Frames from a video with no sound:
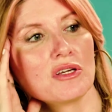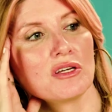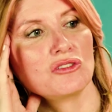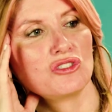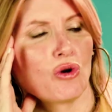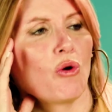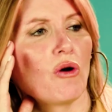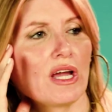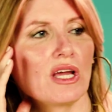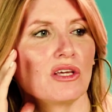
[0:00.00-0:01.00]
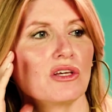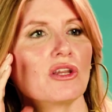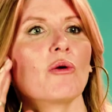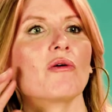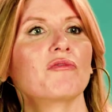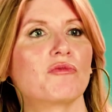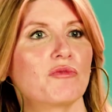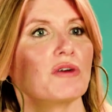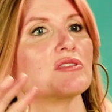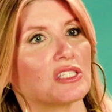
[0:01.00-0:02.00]
The joy, you know, of
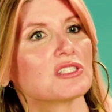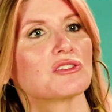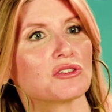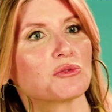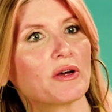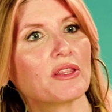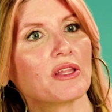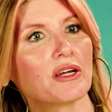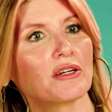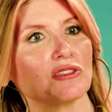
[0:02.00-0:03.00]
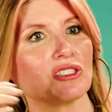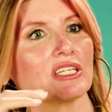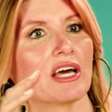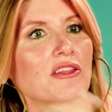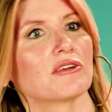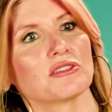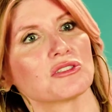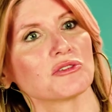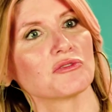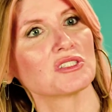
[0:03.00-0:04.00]
those sisters when they're together,
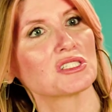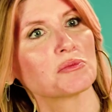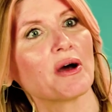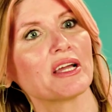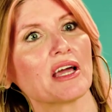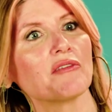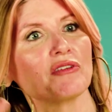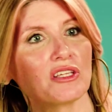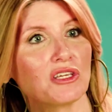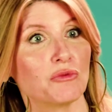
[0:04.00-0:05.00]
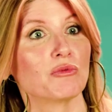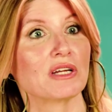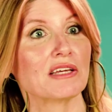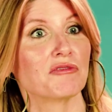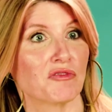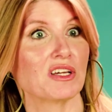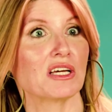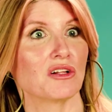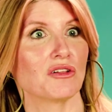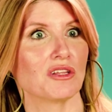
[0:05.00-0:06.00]
sort of despite everything, you really
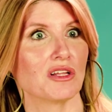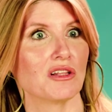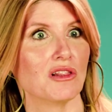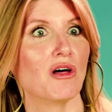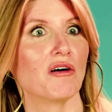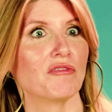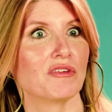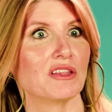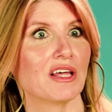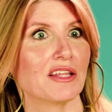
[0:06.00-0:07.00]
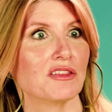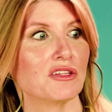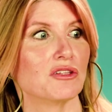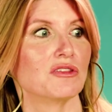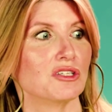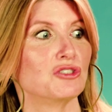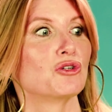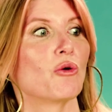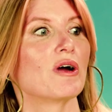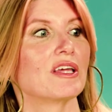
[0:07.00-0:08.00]
feel the love and, and the
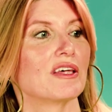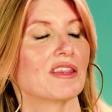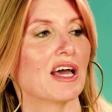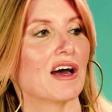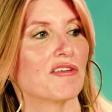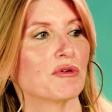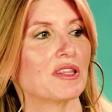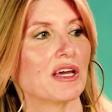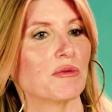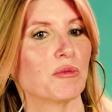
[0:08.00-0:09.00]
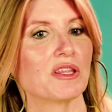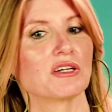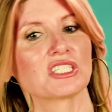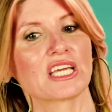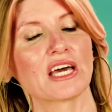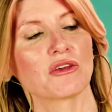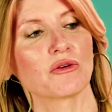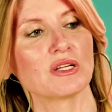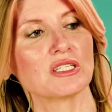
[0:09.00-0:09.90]
joy that they have when, they, when they're together.